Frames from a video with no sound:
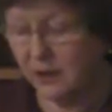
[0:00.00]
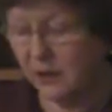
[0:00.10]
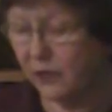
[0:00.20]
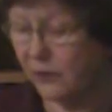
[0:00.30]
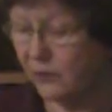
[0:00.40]

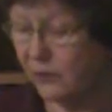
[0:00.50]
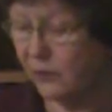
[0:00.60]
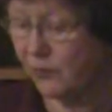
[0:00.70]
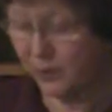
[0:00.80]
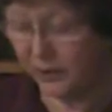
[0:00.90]
You're going to be
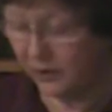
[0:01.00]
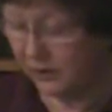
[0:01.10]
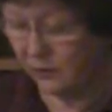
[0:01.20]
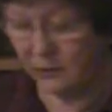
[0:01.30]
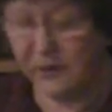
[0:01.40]
working
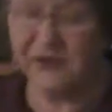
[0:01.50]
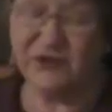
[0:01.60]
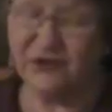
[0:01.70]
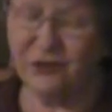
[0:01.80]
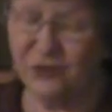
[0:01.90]
on, actually
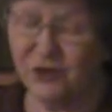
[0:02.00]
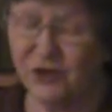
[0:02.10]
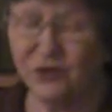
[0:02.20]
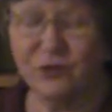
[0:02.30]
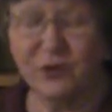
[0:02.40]
there are only
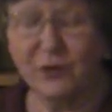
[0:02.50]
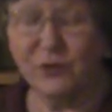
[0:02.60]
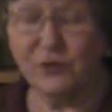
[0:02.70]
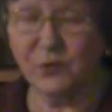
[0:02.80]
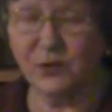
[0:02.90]
2,
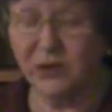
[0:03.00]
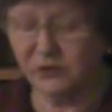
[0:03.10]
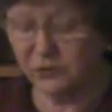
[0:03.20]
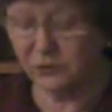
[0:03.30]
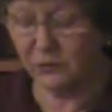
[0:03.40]
numbers 1 and
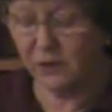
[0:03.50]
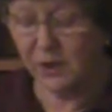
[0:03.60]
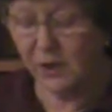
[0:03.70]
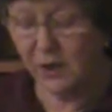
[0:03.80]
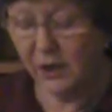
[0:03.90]
2.
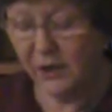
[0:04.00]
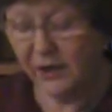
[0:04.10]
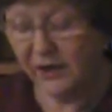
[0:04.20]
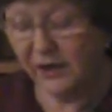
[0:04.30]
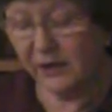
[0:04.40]
All
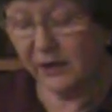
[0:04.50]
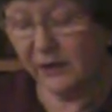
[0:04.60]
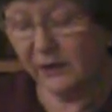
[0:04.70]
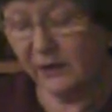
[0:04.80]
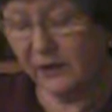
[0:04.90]
right,
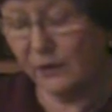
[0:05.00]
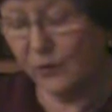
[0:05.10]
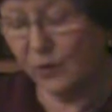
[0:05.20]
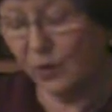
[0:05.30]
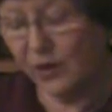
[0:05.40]
number
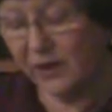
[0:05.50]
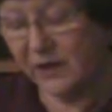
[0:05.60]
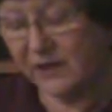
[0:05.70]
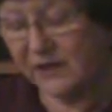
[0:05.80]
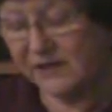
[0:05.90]
1
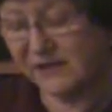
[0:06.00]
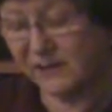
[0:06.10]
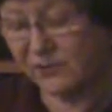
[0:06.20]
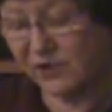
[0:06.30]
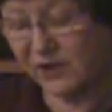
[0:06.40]
is
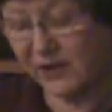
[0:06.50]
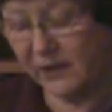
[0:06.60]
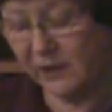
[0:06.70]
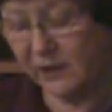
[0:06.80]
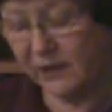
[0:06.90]
subject
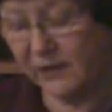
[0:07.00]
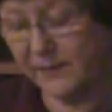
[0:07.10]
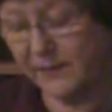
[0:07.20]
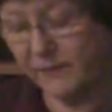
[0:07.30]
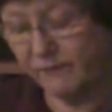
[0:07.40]
cataloging,
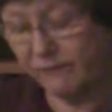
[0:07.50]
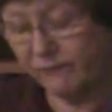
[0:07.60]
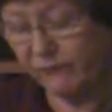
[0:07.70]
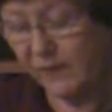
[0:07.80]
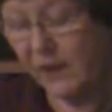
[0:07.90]

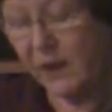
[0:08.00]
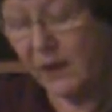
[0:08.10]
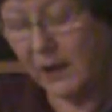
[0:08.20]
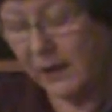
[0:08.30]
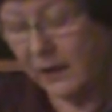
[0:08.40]

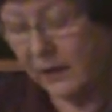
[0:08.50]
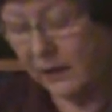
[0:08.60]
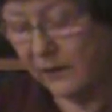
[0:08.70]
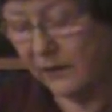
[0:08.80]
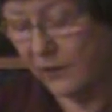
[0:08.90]
and
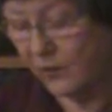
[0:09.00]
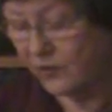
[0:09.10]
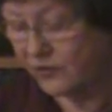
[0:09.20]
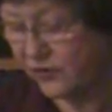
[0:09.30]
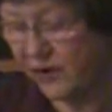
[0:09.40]
they
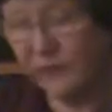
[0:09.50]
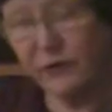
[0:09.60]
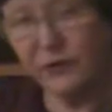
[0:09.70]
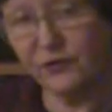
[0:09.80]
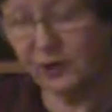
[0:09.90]
want you to give it a
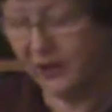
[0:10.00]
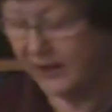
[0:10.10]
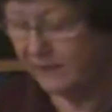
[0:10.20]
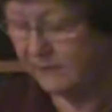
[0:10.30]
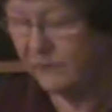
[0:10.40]
try.
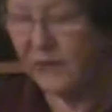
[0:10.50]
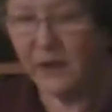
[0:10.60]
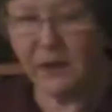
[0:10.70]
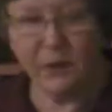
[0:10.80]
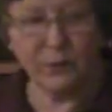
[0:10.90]

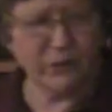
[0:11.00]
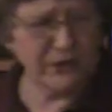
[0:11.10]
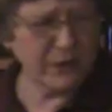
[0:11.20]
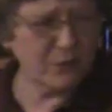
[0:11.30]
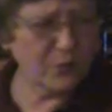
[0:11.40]
And what
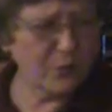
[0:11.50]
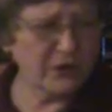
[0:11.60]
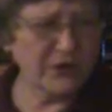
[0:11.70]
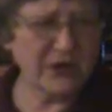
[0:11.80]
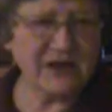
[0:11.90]

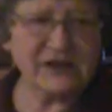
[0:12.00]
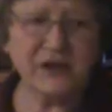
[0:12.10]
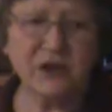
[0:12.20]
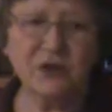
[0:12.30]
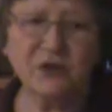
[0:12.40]
they're
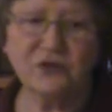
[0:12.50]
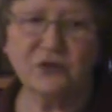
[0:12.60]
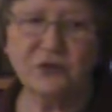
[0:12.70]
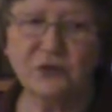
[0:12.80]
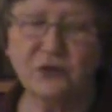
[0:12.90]
asking you to
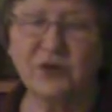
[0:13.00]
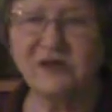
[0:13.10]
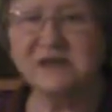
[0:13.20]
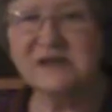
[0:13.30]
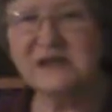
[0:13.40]
do is
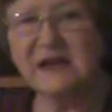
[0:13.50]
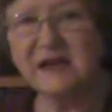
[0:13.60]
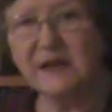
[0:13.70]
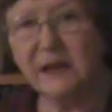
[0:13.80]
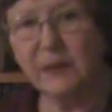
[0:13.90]
to
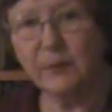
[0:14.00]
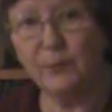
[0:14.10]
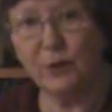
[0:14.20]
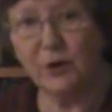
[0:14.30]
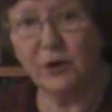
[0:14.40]
take a
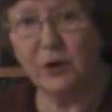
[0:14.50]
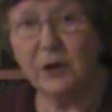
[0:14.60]
book